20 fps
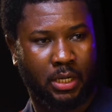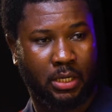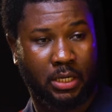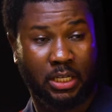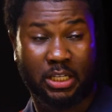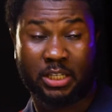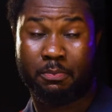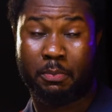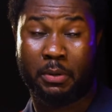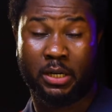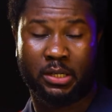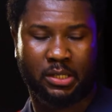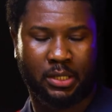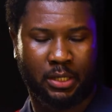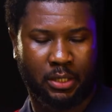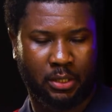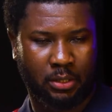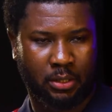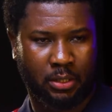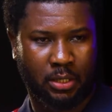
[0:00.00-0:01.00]
this
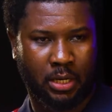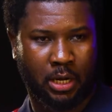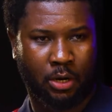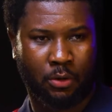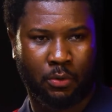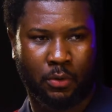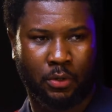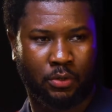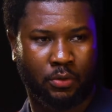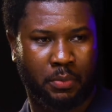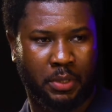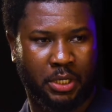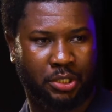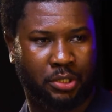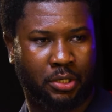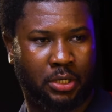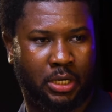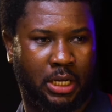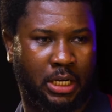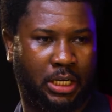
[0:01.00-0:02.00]
person, I don't want to
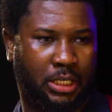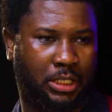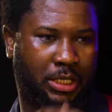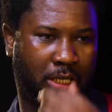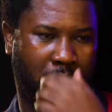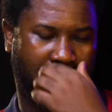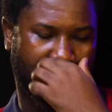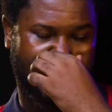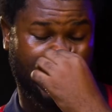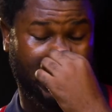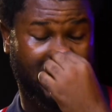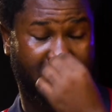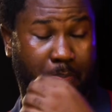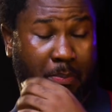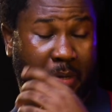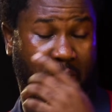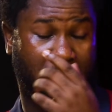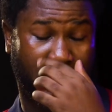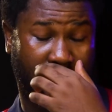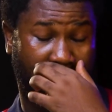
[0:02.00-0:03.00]
mention any gender, this
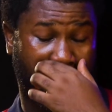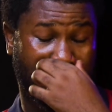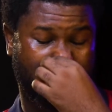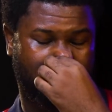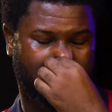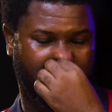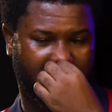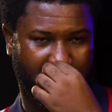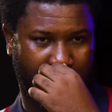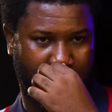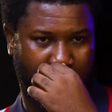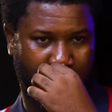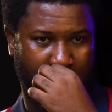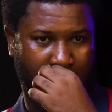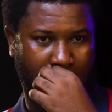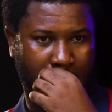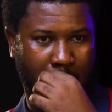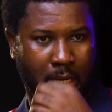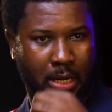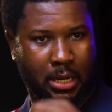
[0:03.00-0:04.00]
particular person